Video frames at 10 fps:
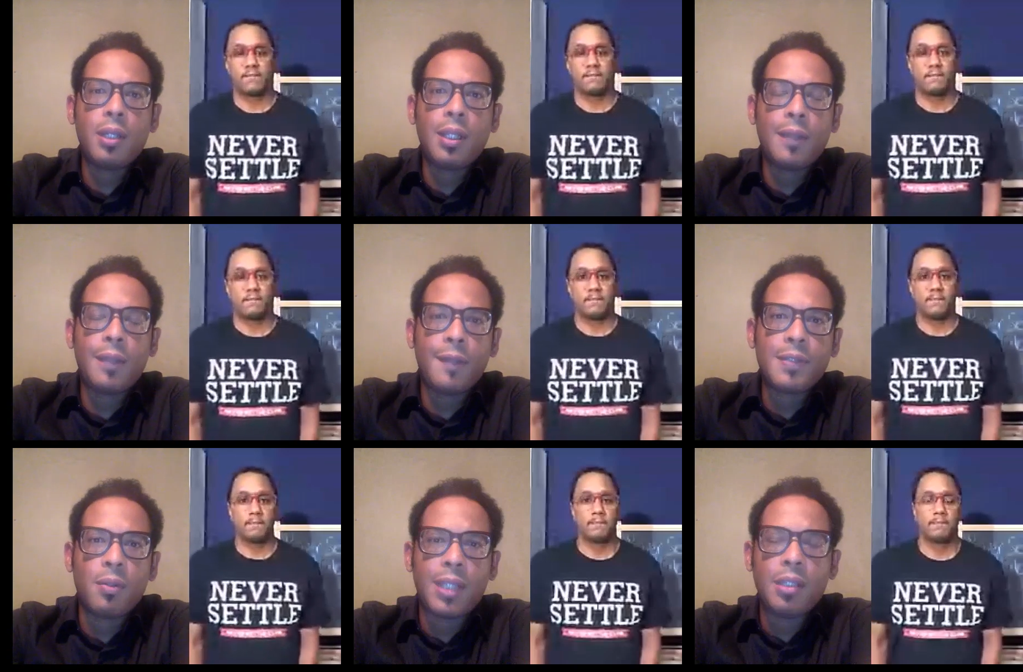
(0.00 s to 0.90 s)
Speaker 1: V show? And if,
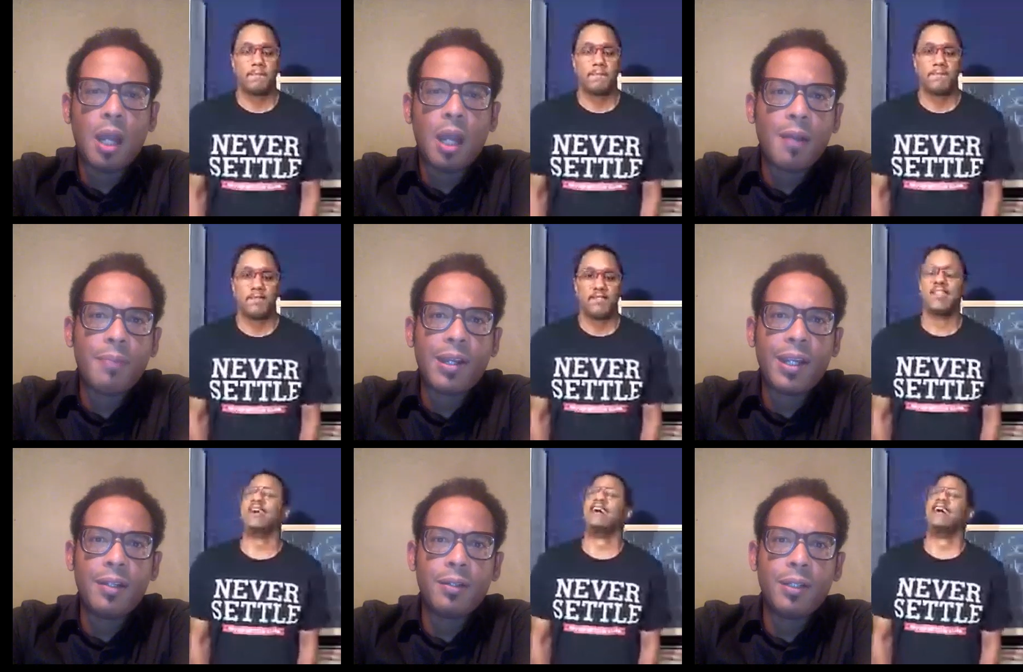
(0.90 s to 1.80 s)
if so, can you talk
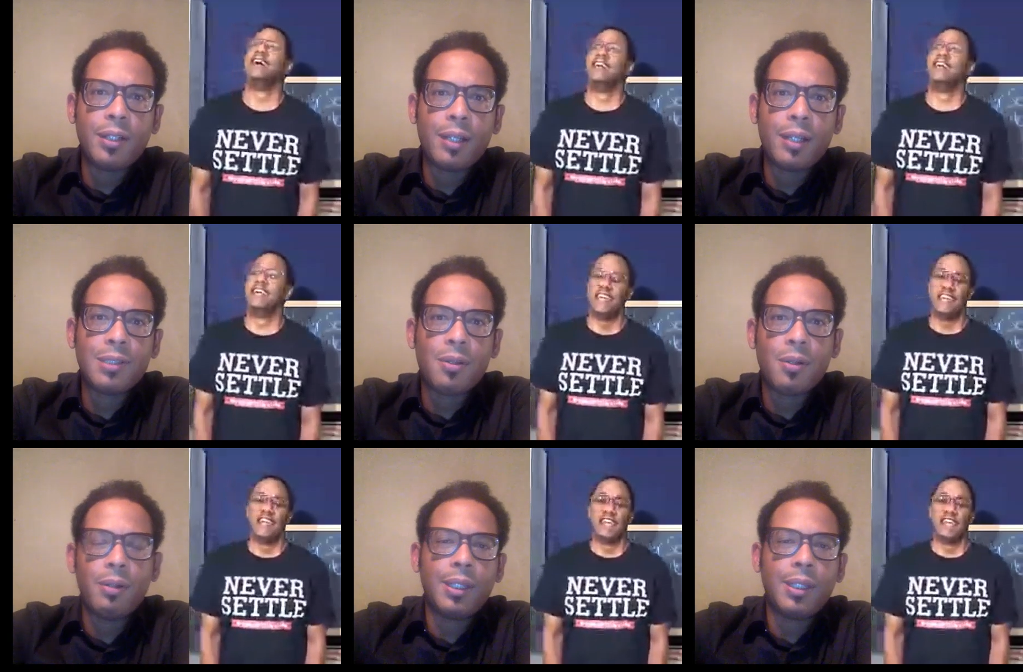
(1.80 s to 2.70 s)
about it? Or and like, what's
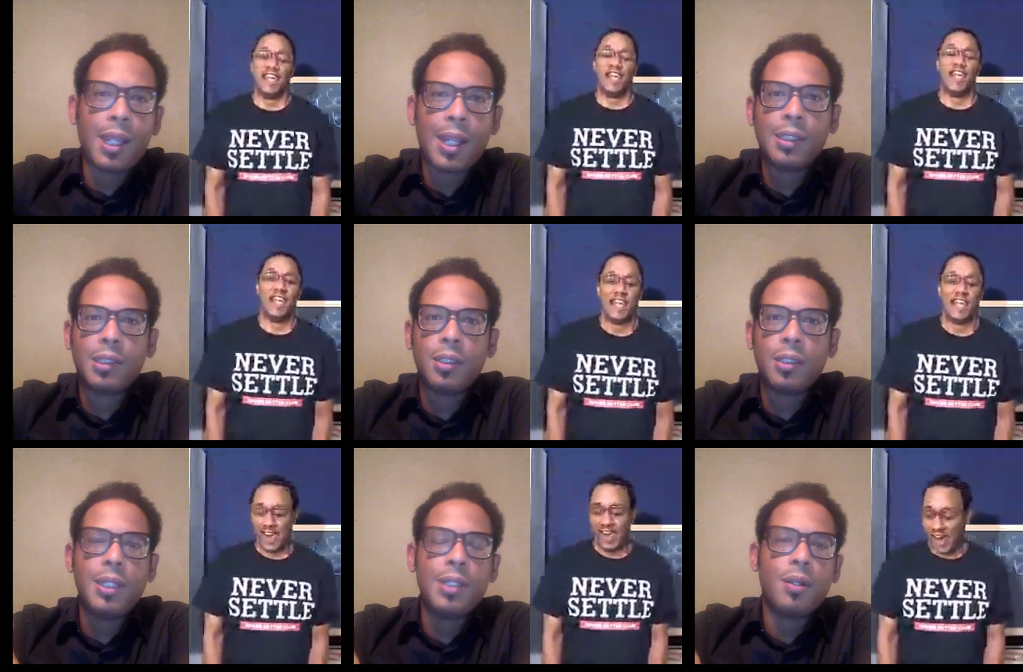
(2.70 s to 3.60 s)
going on with that? Like, I,
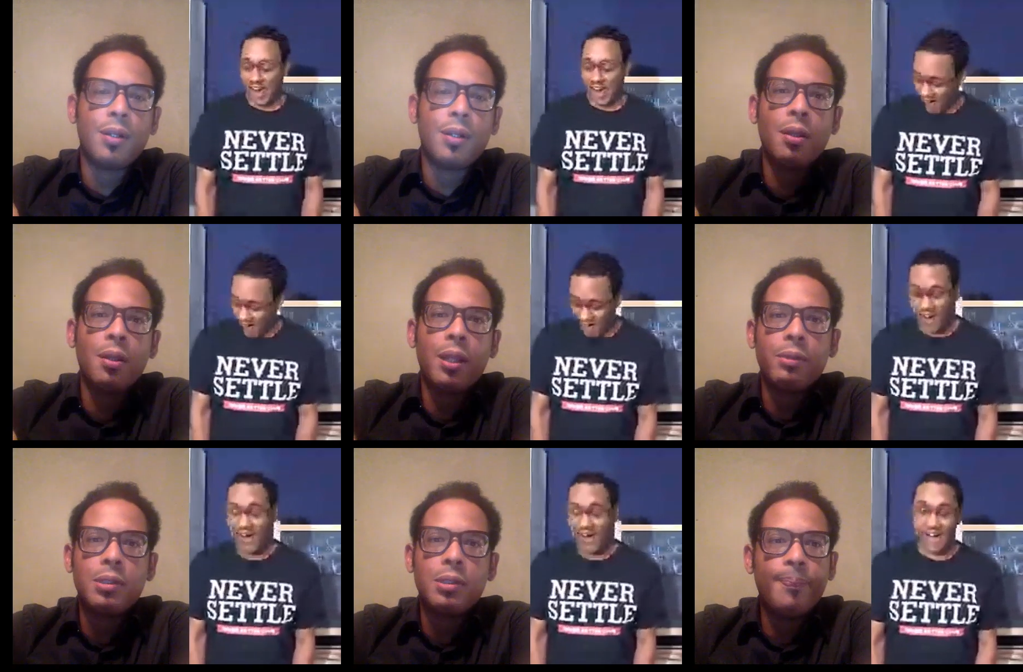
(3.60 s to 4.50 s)
dude, you need your own show.
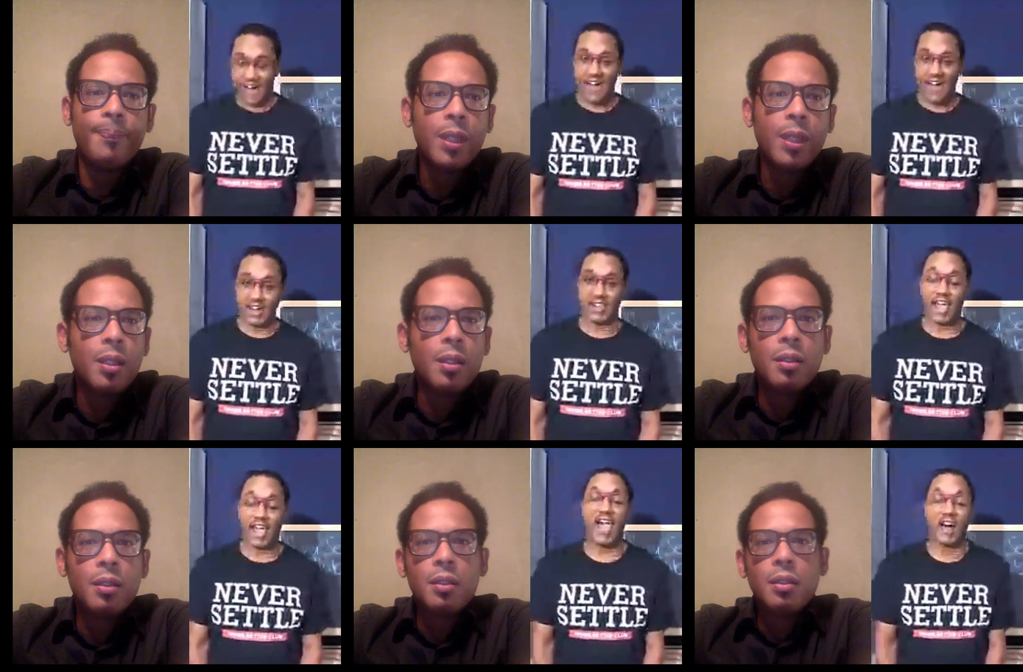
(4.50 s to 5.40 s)
Like, what's up?
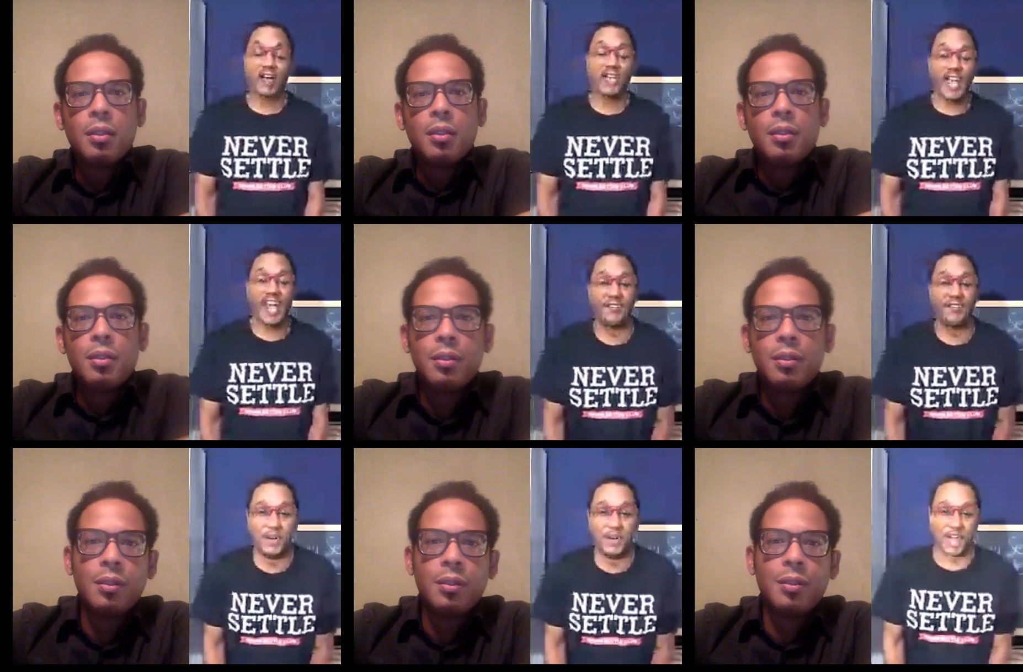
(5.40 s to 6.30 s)
Yeah,
Speaker 2: hell
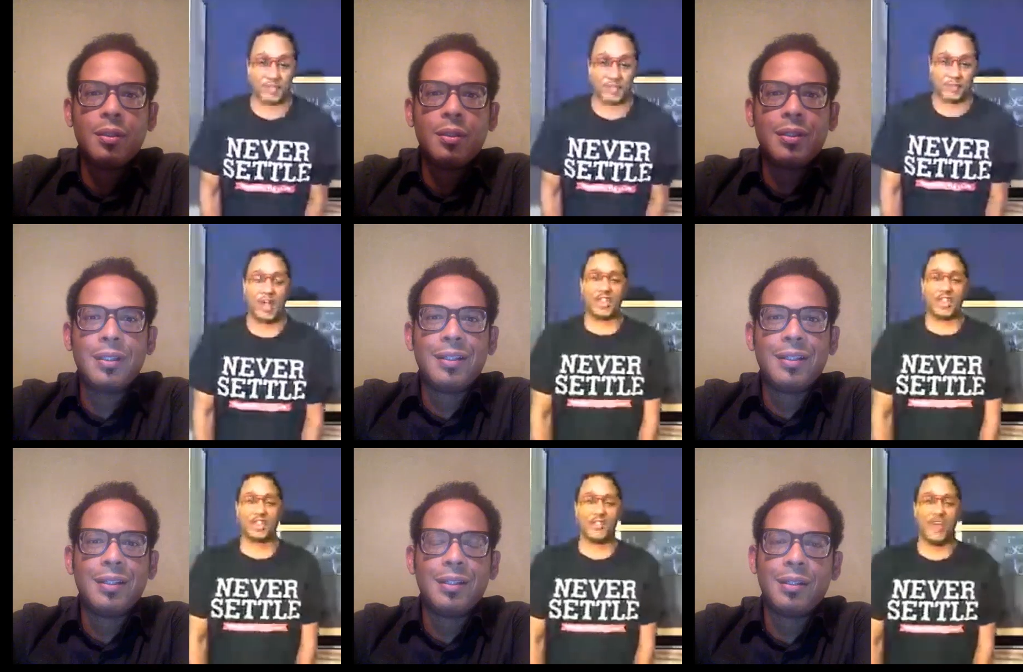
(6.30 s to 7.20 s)
yeah, I have my own
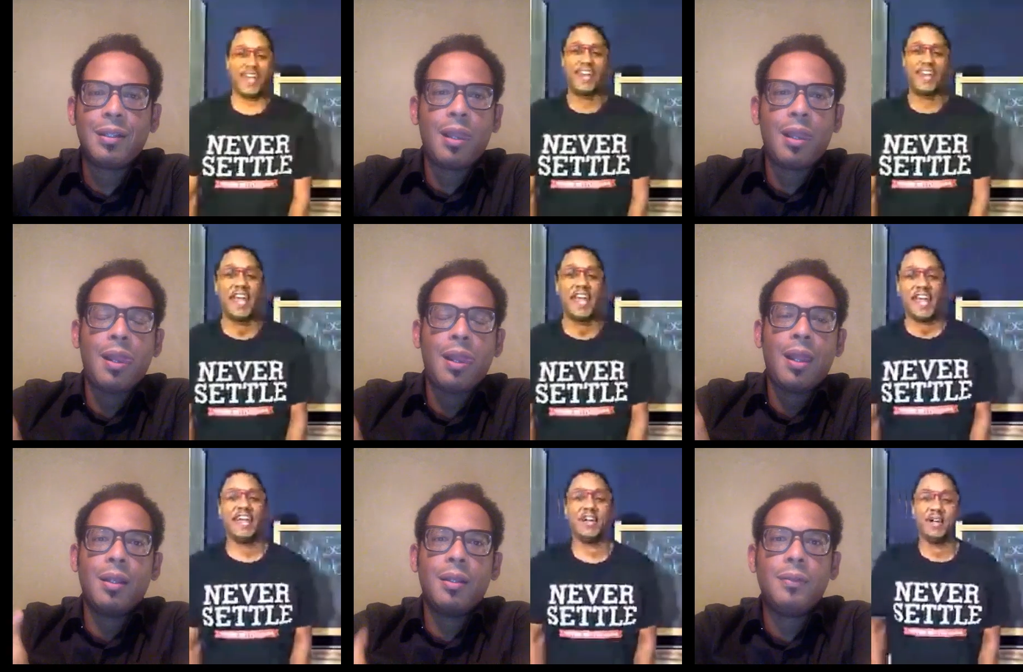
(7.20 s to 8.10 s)
aspirations.
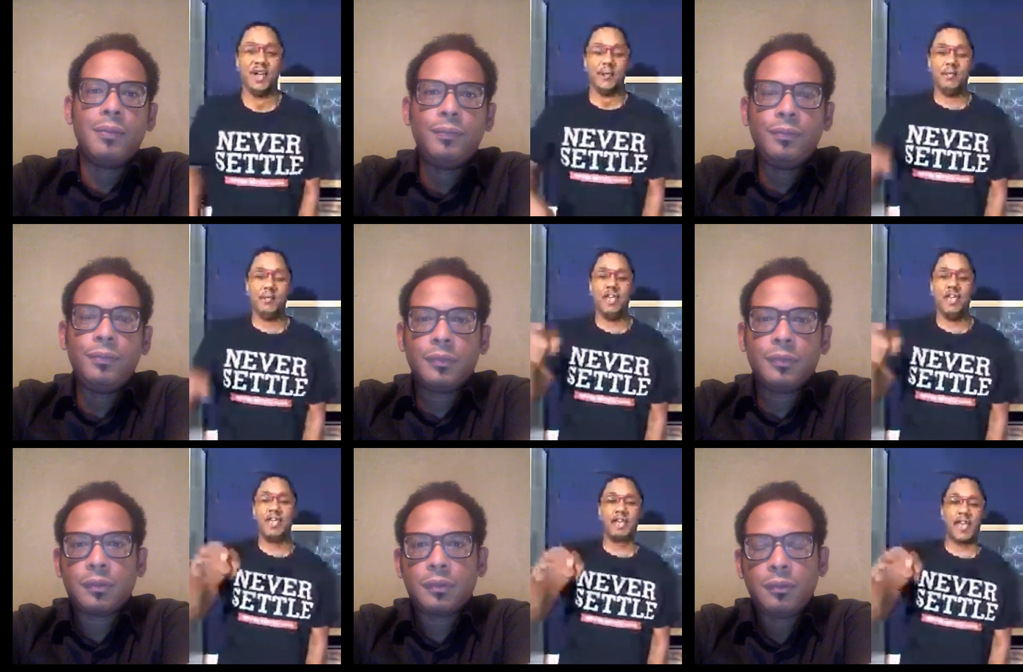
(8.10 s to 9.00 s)

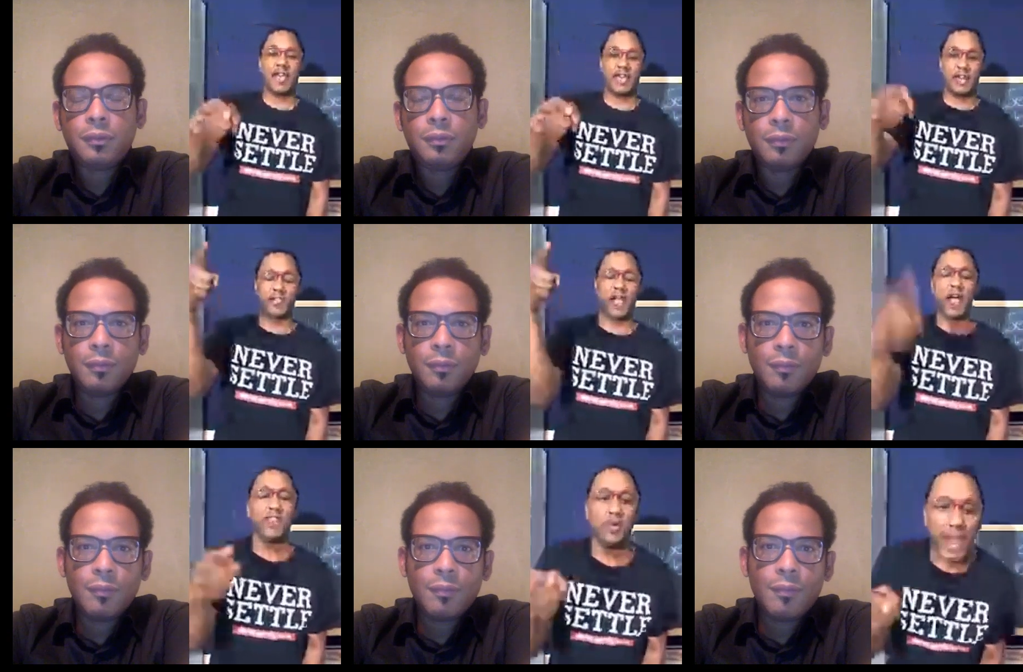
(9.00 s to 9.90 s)
Media
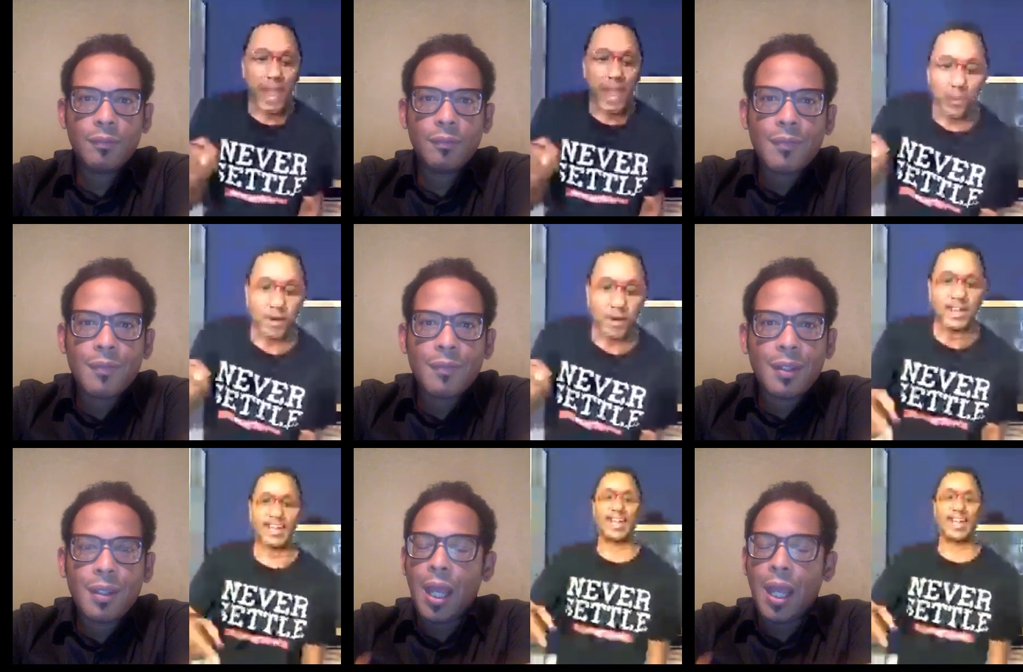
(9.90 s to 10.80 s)
executives, what the hell are you waiting
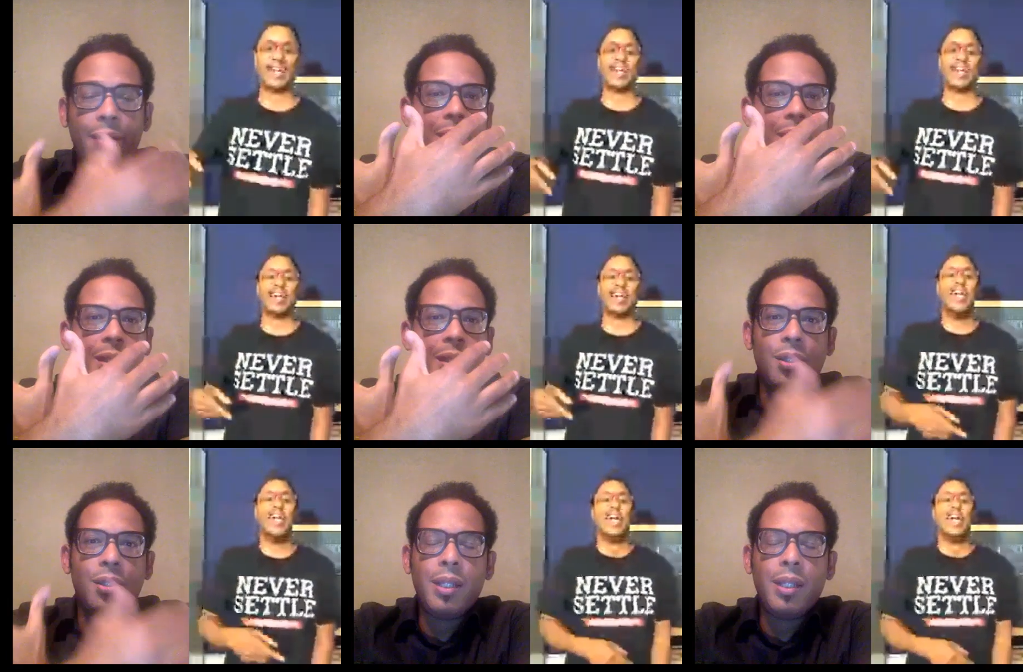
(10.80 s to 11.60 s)
for?
Speaker 1: I mean,